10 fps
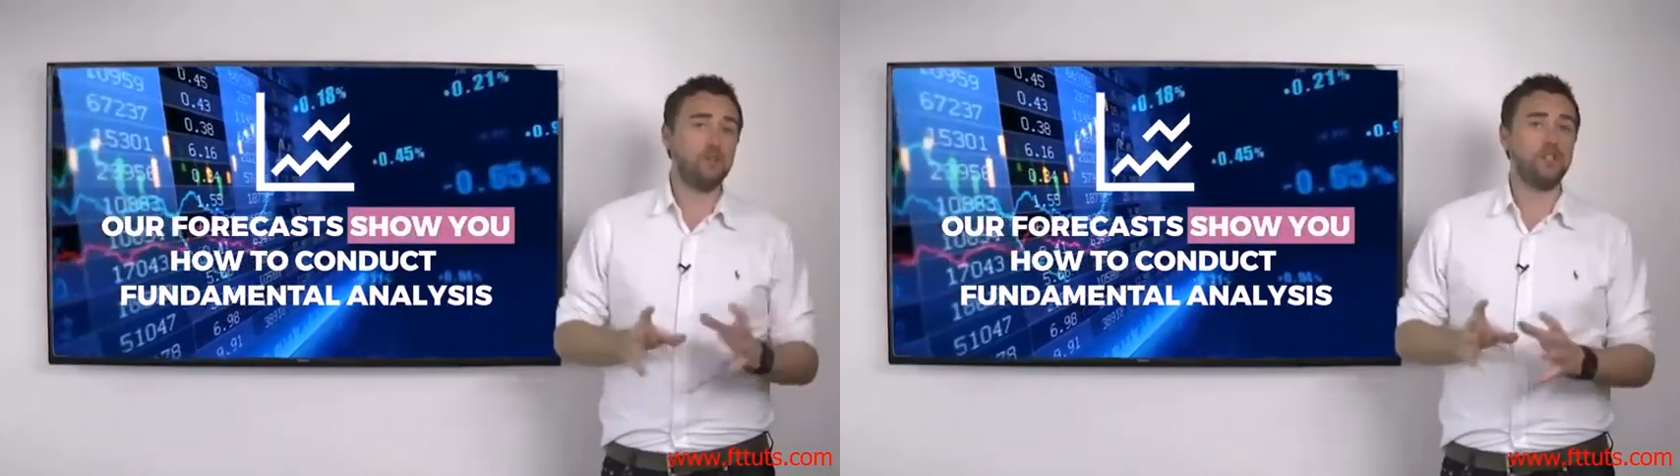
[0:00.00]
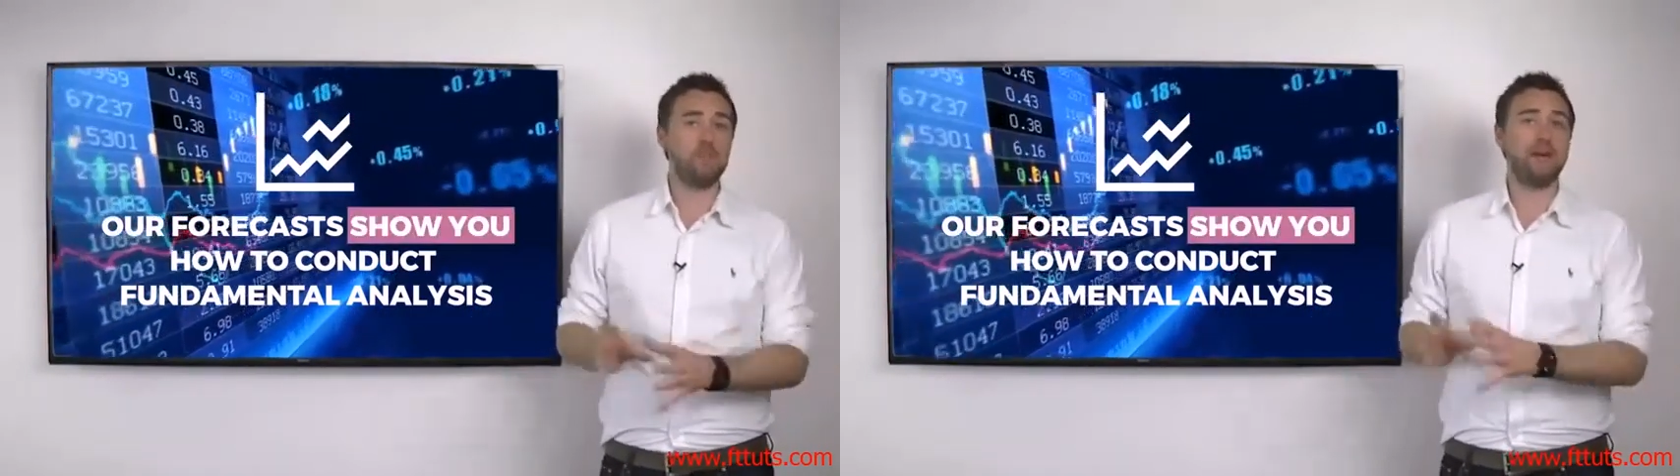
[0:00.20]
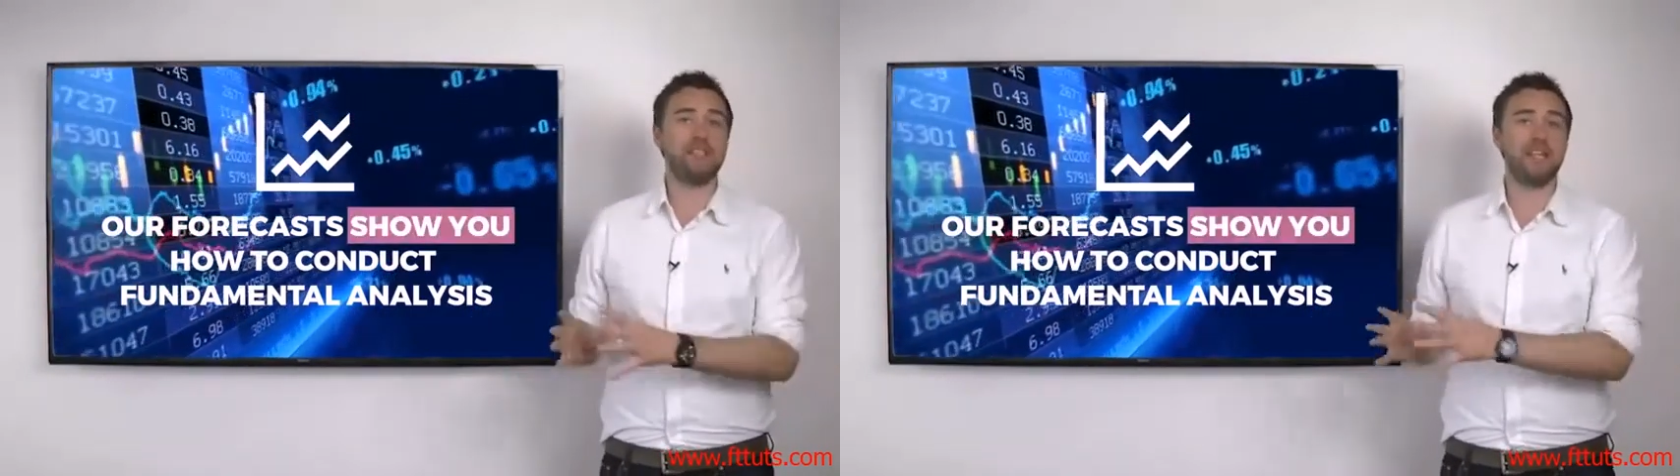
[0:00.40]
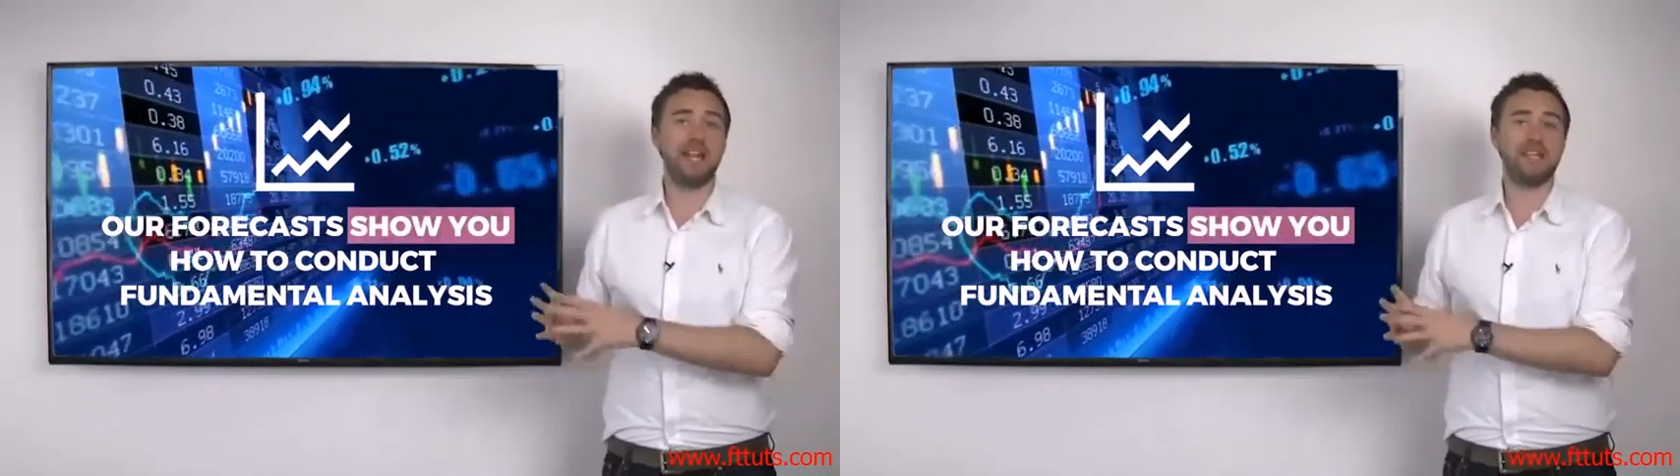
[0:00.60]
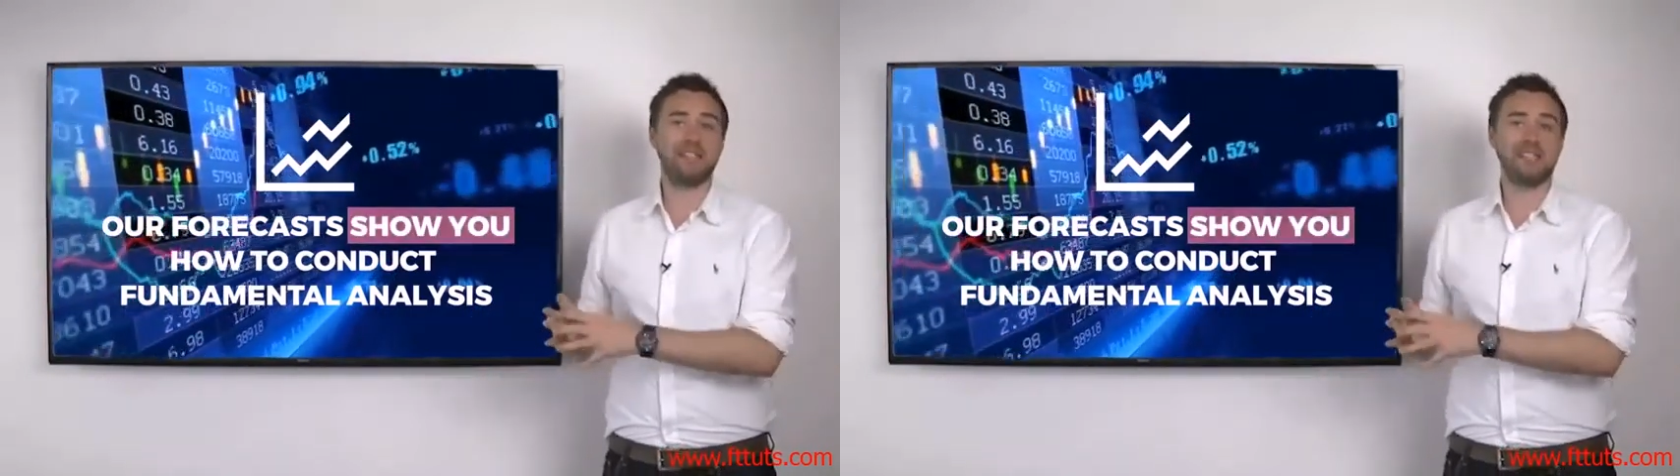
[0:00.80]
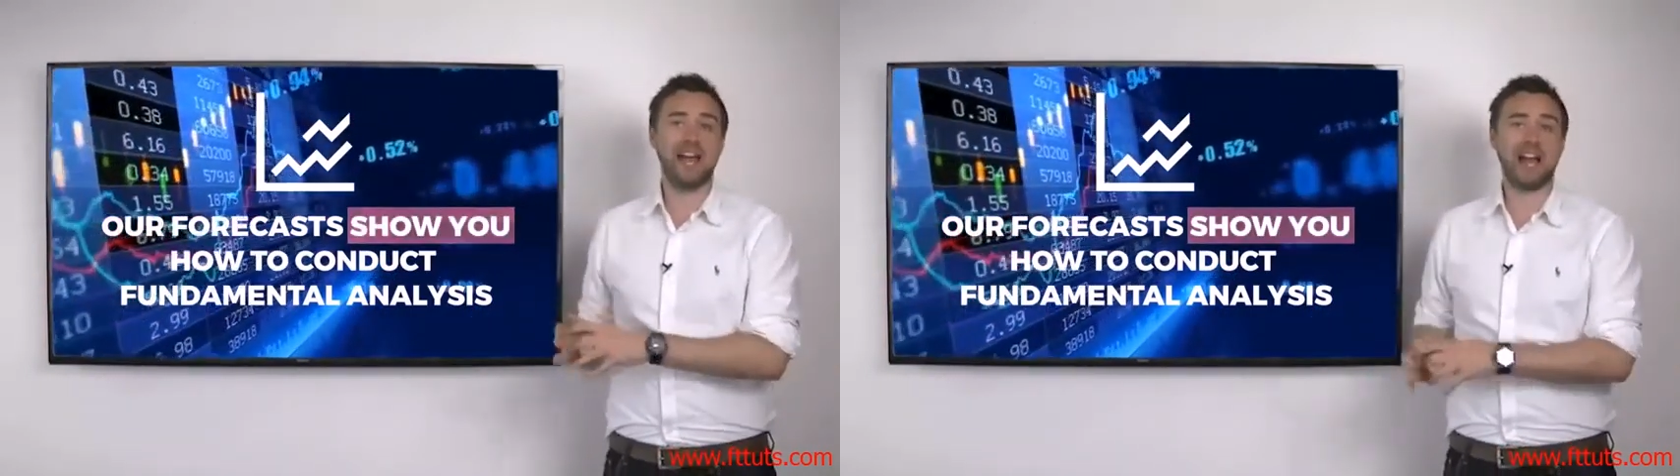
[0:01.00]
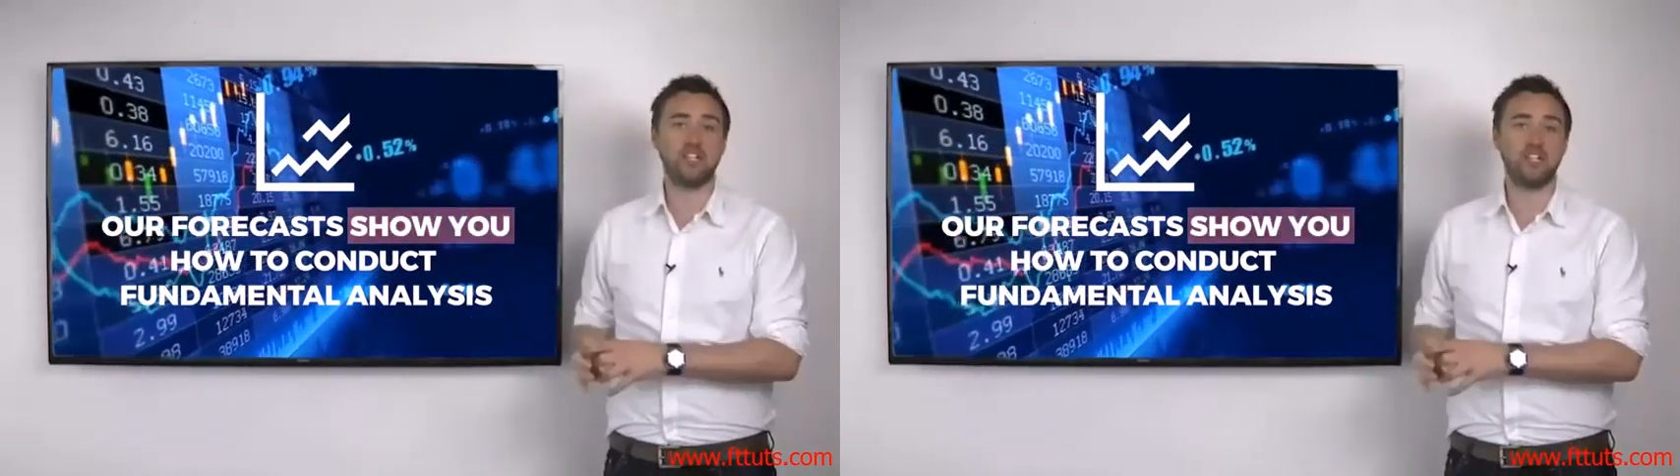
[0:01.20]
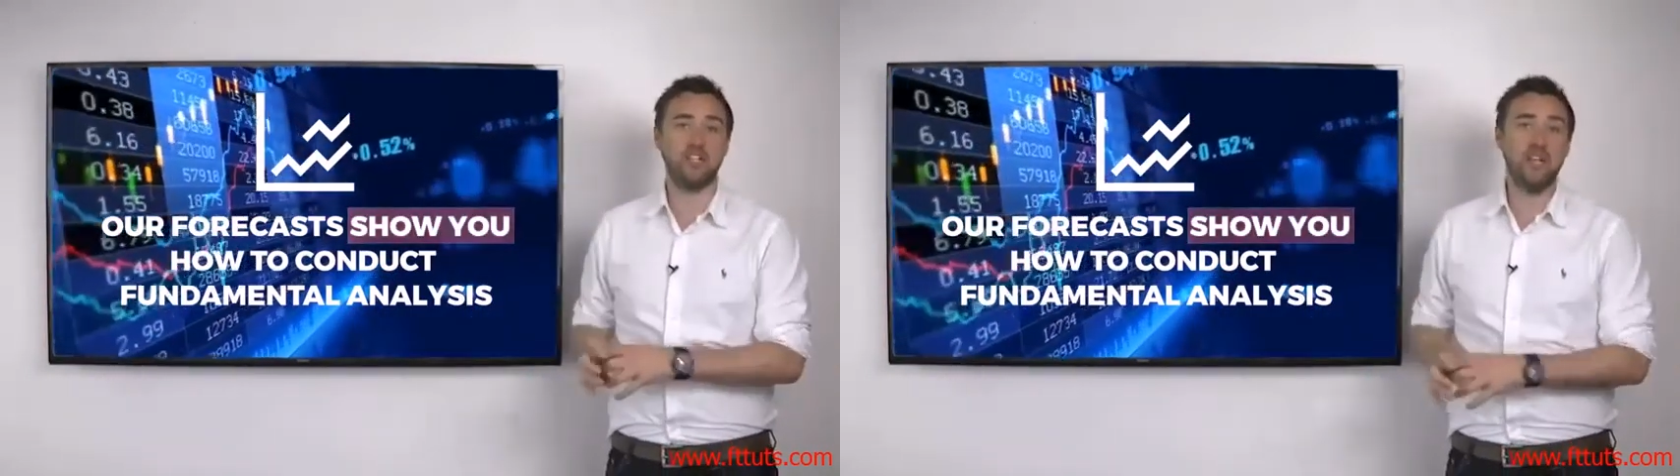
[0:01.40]
fundamental analysis in
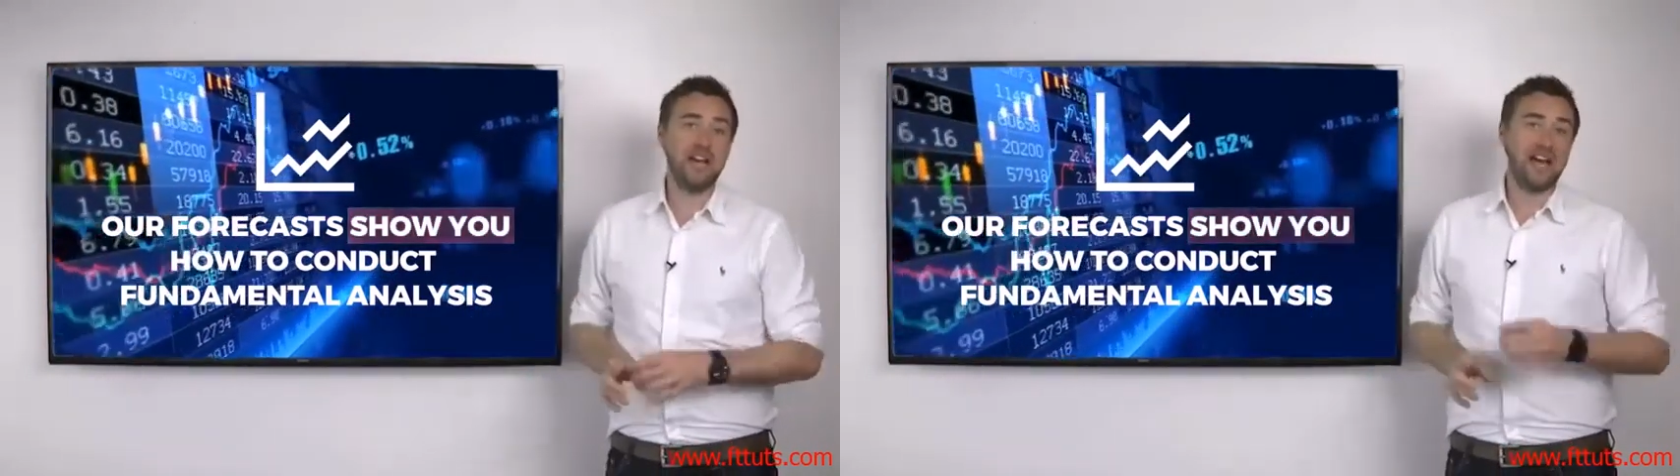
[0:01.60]
action